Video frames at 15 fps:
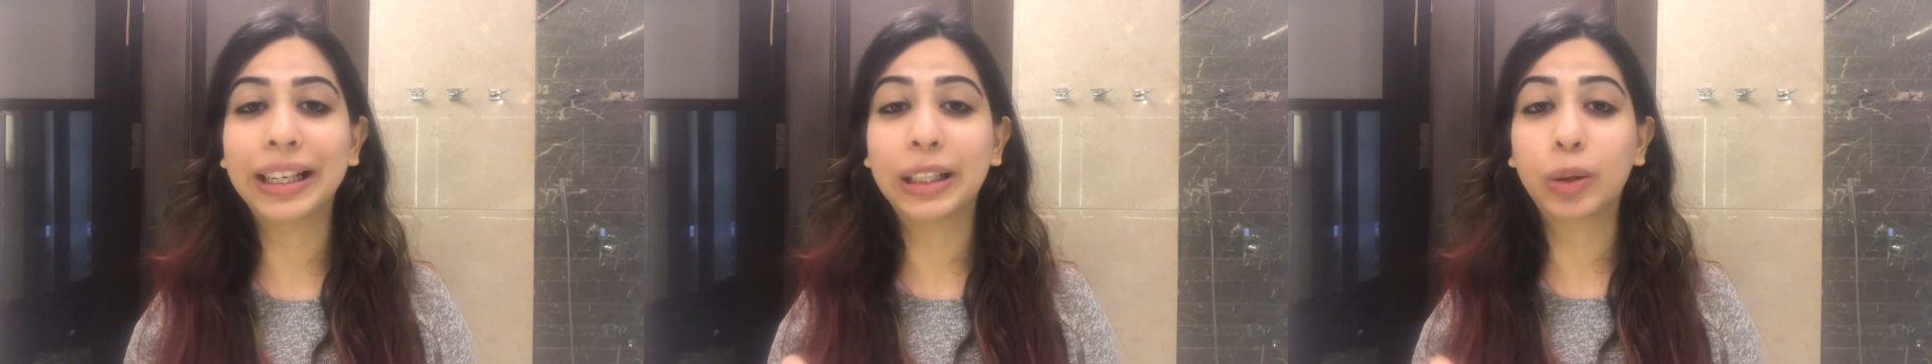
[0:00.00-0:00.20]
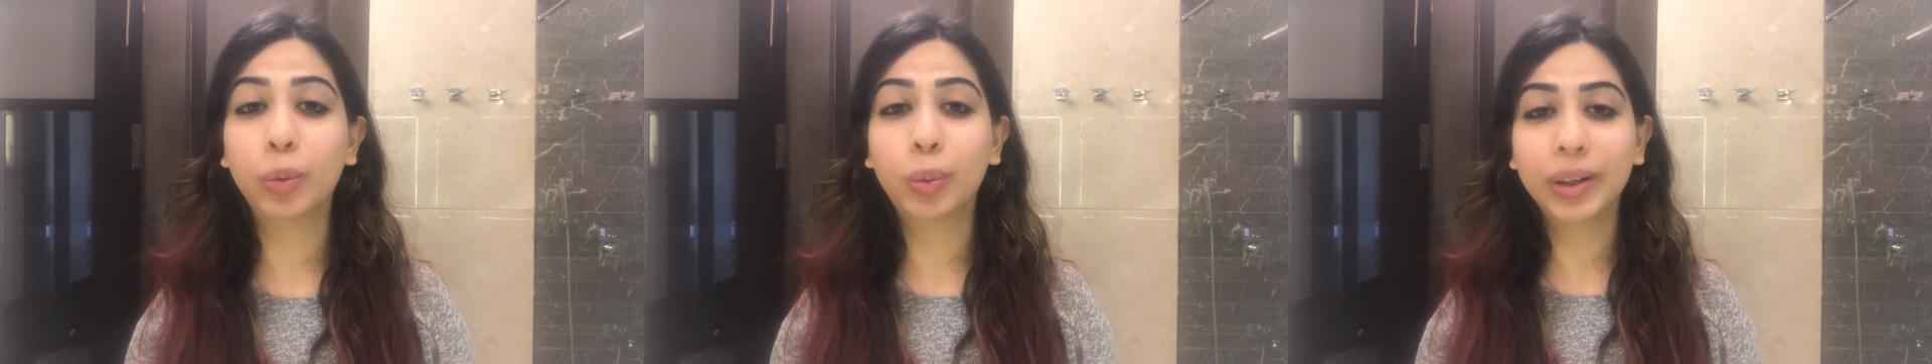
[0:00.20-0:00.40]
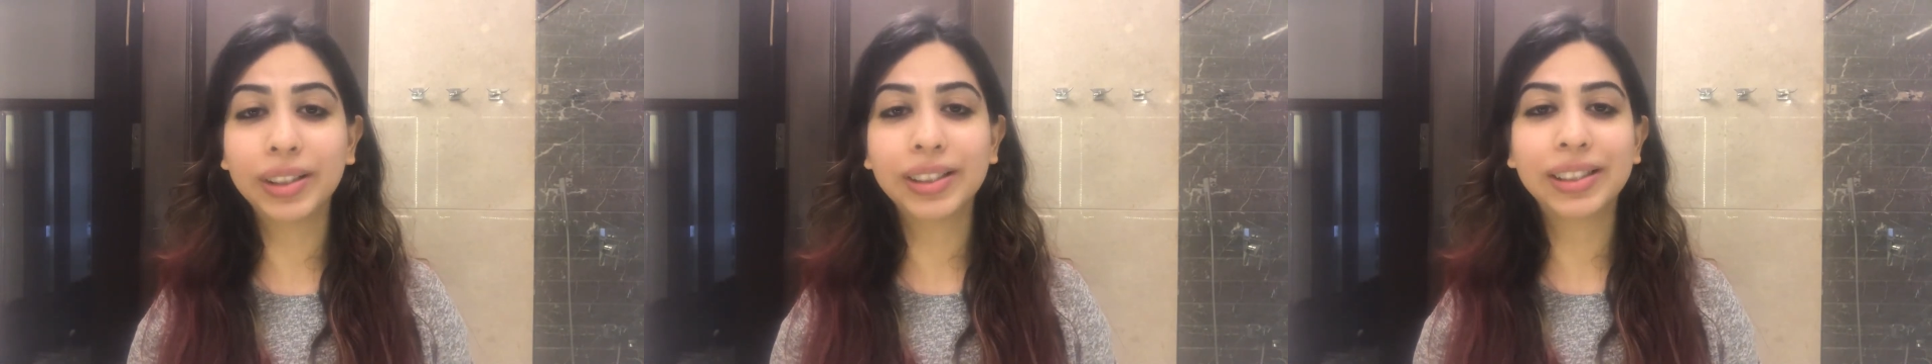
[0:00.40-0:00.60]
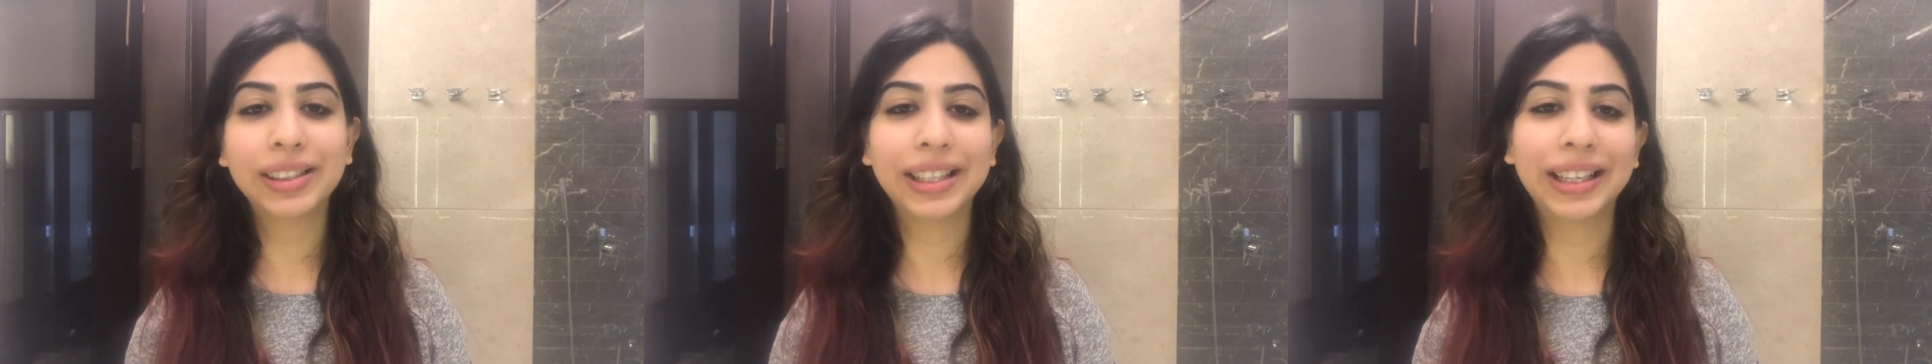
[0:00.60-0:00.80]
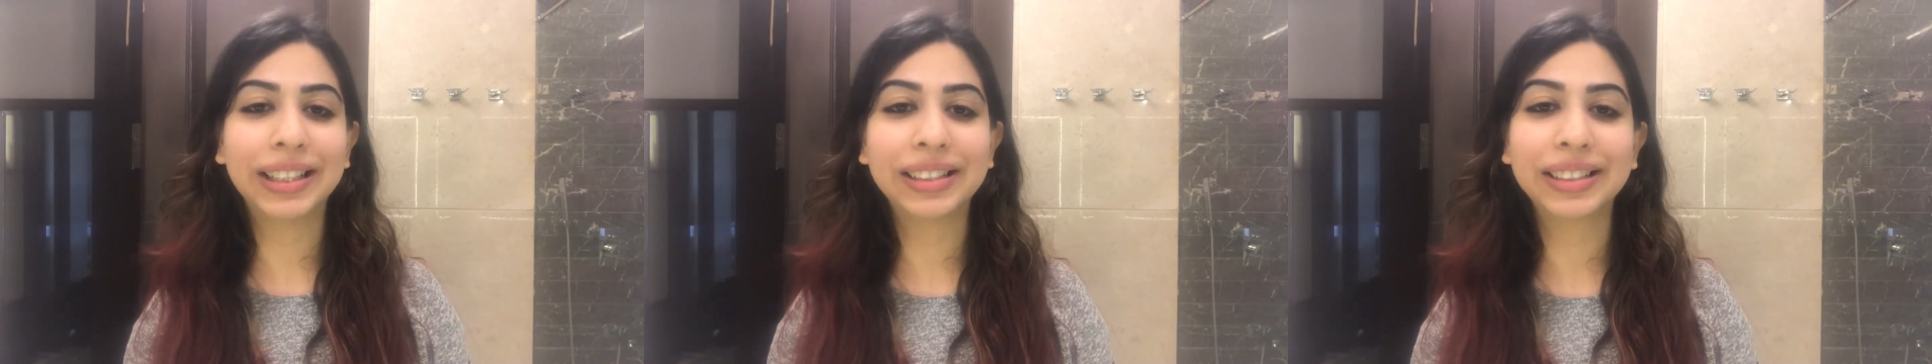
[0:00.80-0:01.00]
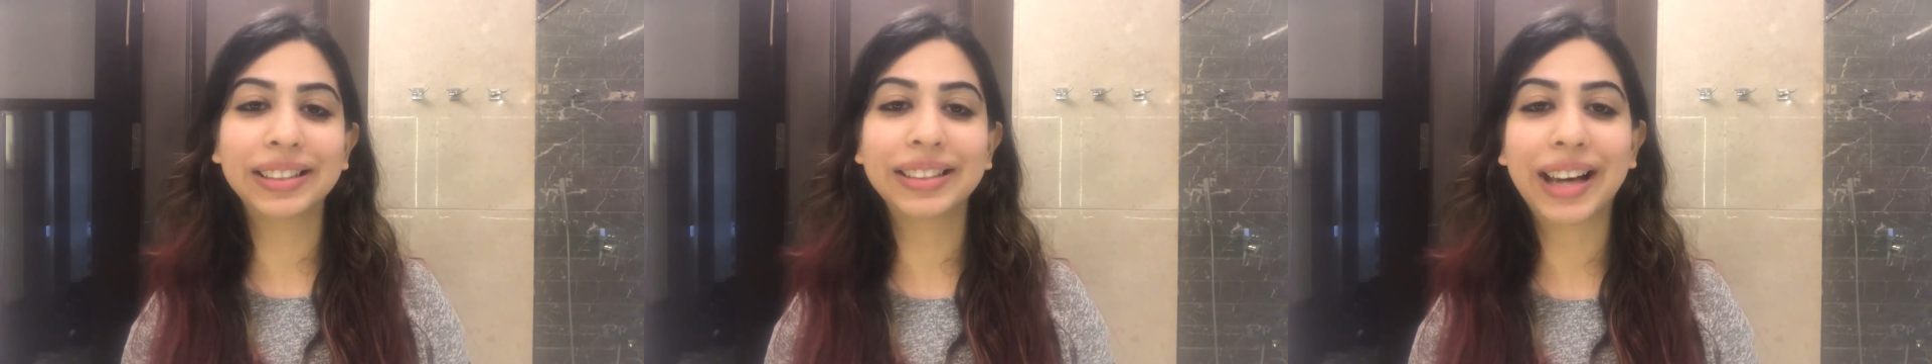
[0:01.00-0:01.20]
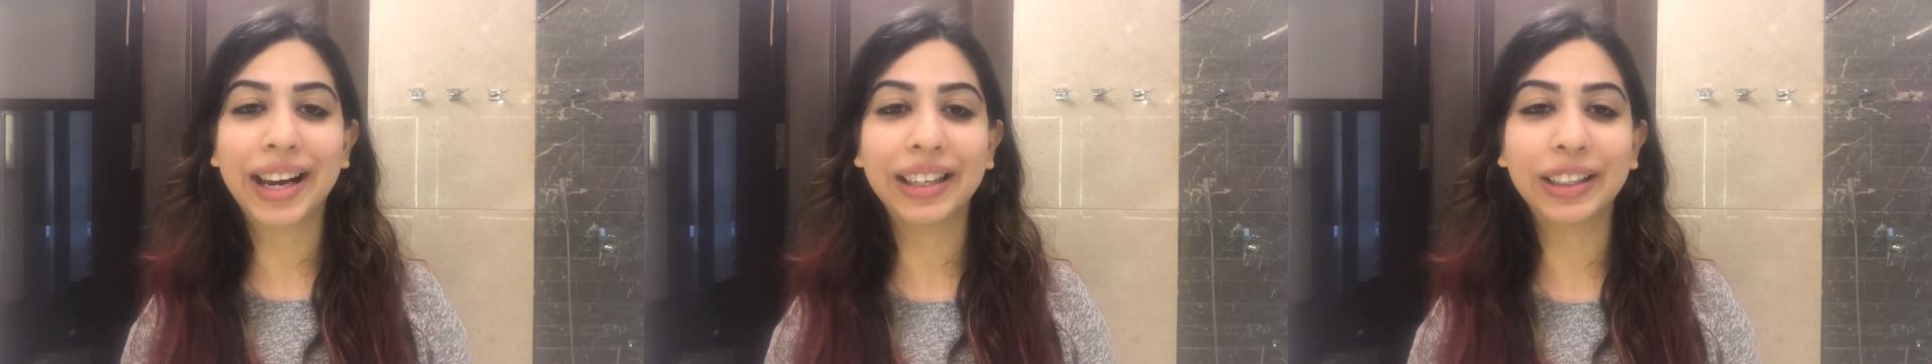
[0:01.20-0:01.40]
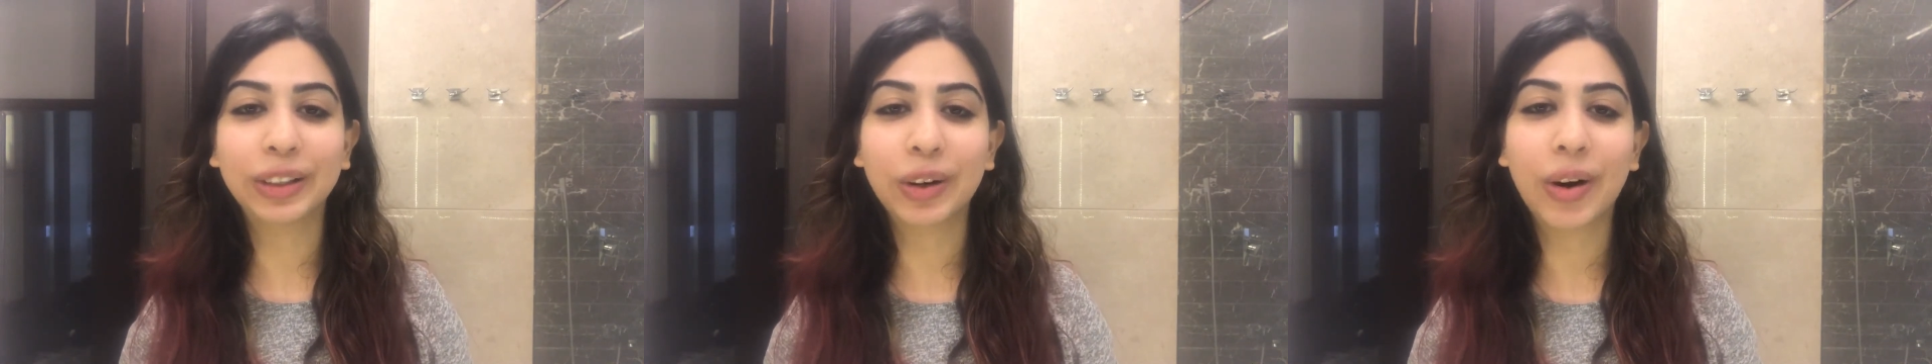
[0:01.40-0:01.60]
it will stay till
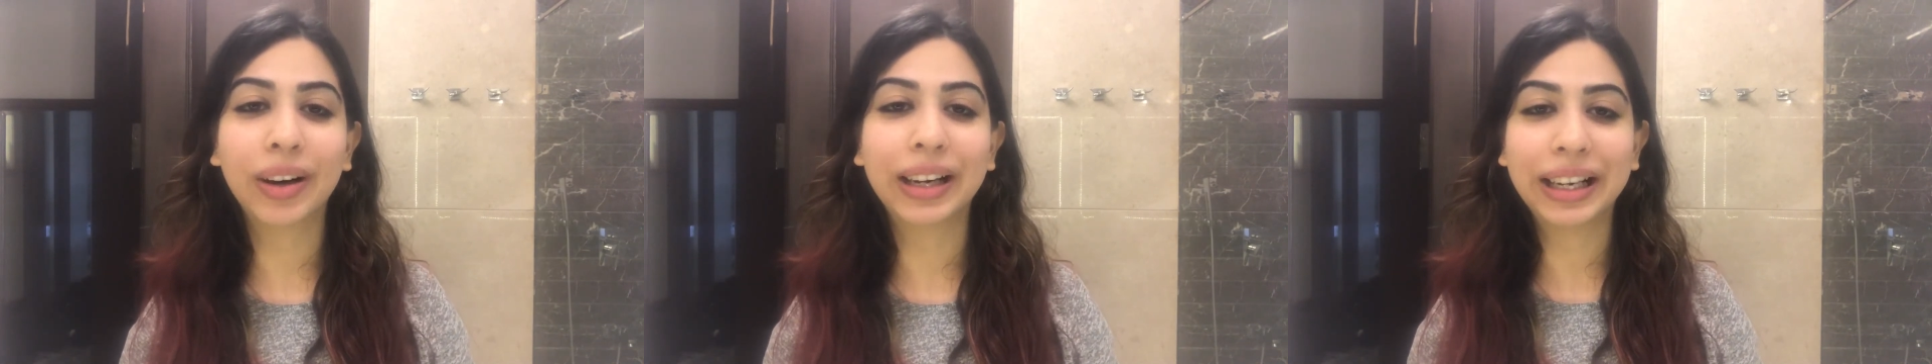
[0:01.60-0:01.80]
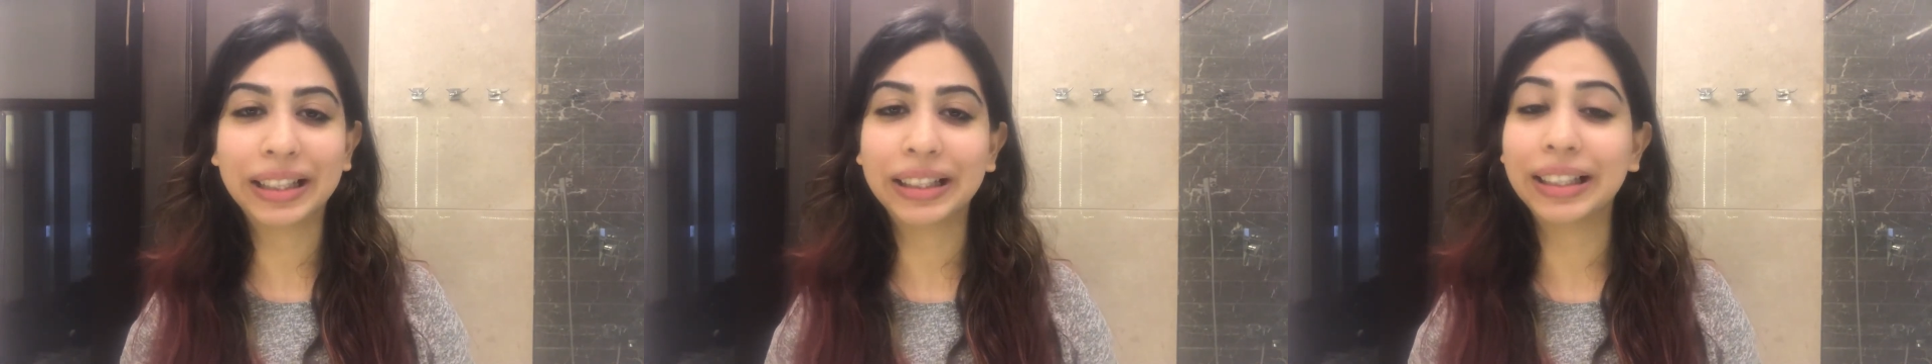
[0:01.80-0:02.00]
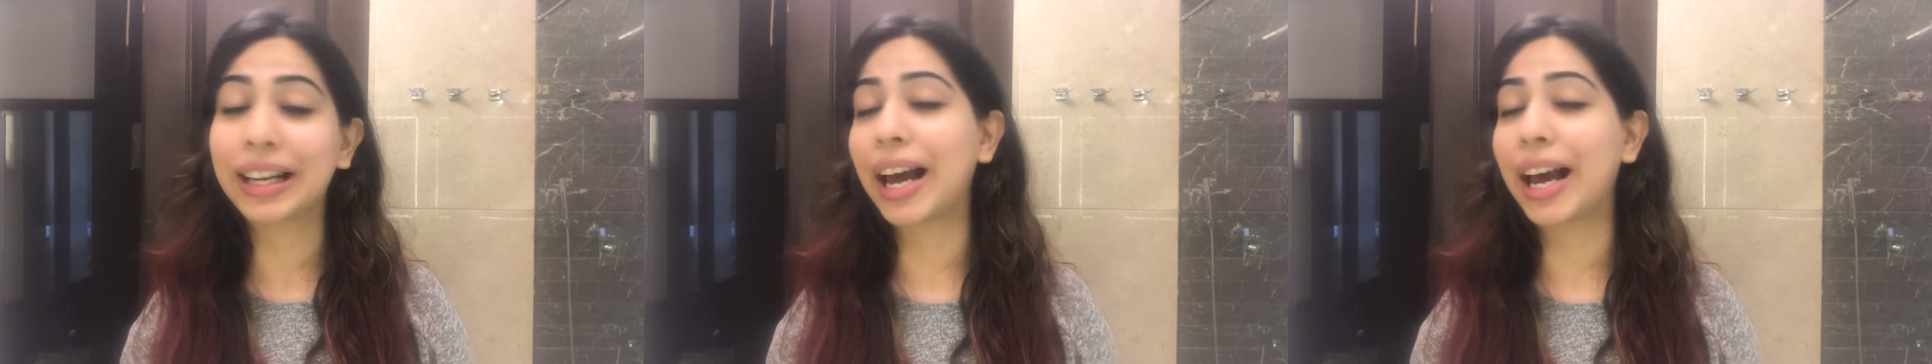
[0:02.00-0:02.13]
9 o'clock in the